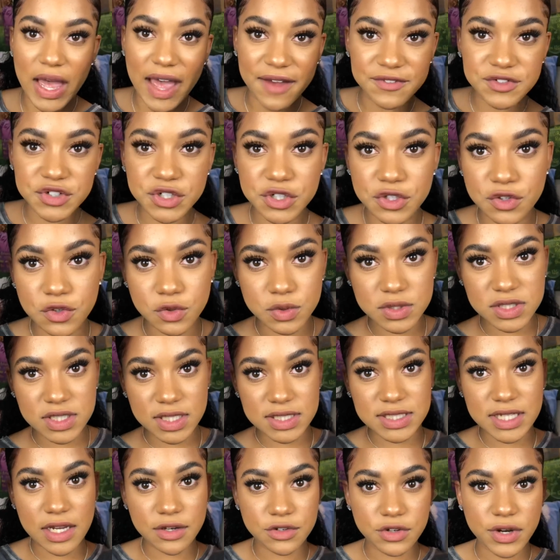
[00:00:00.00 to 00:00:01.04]
After you
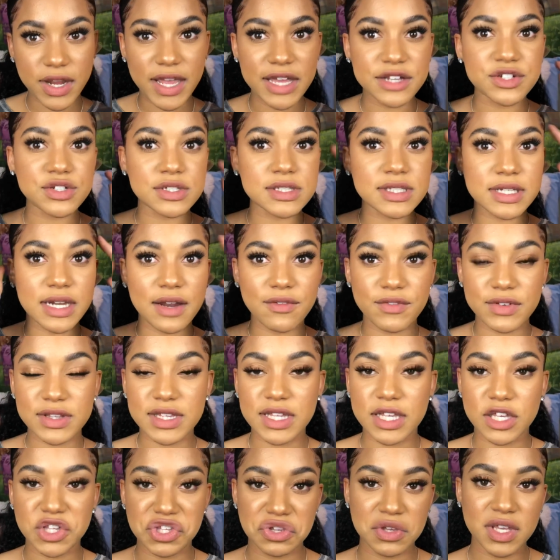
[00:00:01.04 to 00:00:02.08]
slick down your edges and
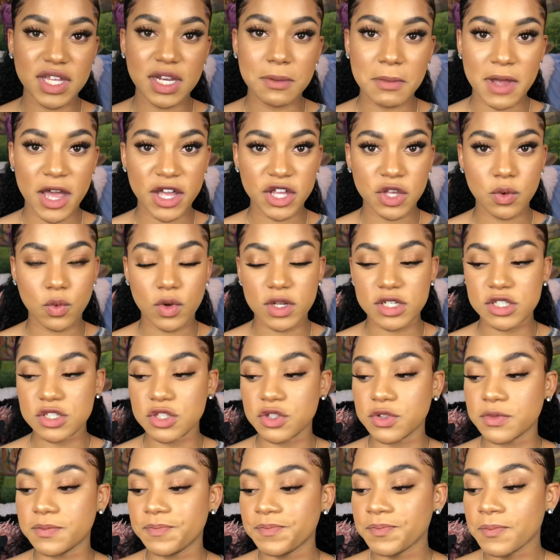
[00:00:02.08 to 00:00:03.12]
everything, you get them how you want
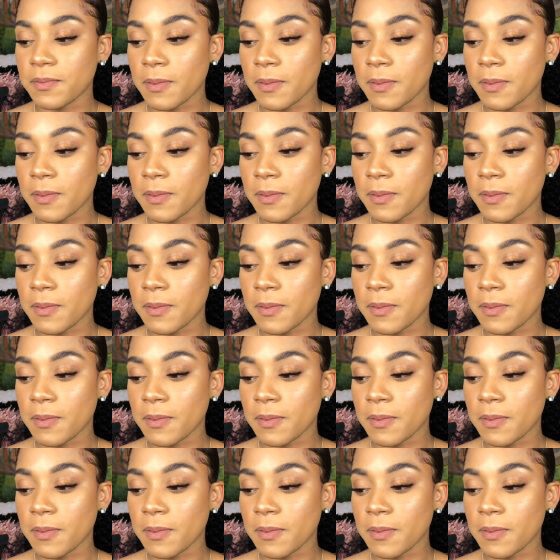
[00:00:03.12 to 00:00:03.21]
to.